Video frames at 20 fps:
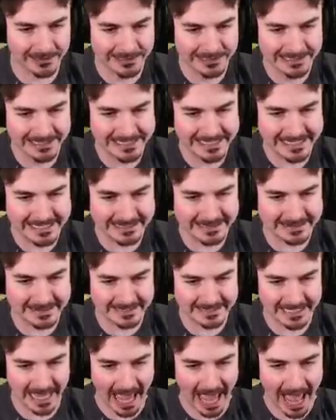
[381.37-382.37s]
the lead
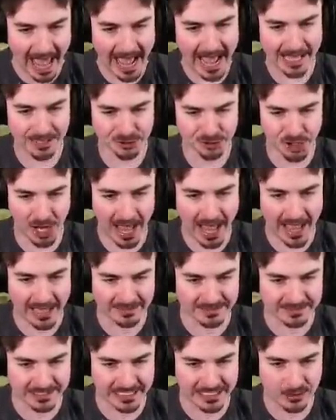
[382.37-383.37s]
that Ash
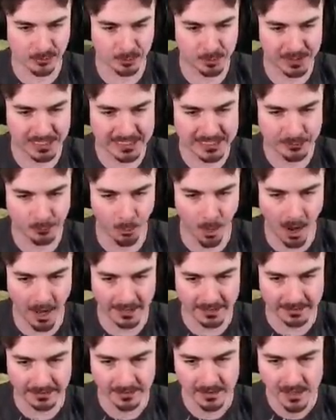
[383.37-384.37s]
has in
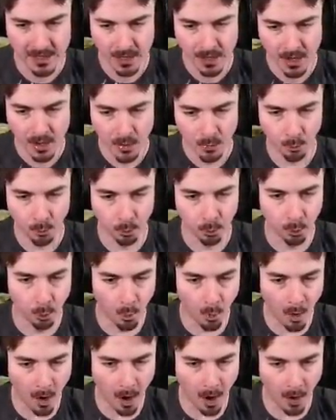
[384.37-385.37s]
P1.
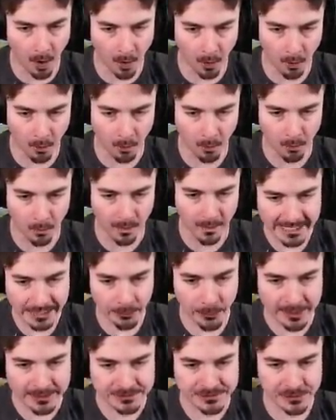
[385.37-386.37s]
Whoa.
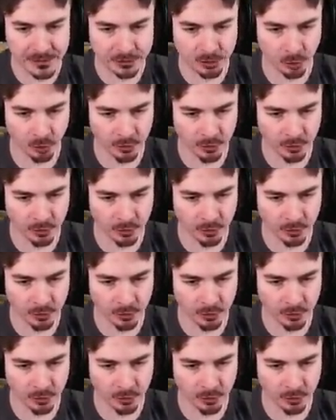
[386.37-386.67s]
Anyways, the